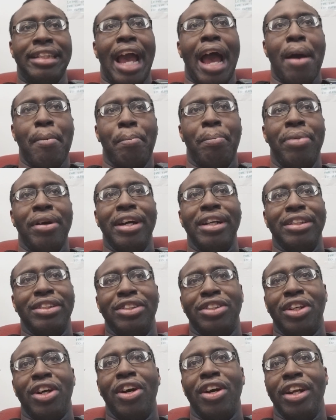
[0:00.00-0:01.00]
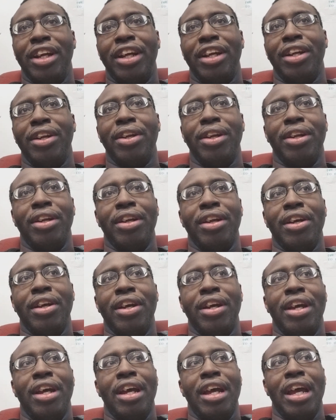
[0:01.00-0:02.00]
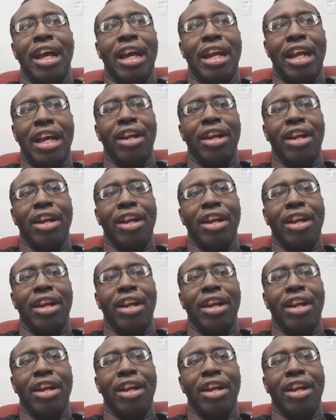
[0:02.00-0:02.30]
got buttons on it, and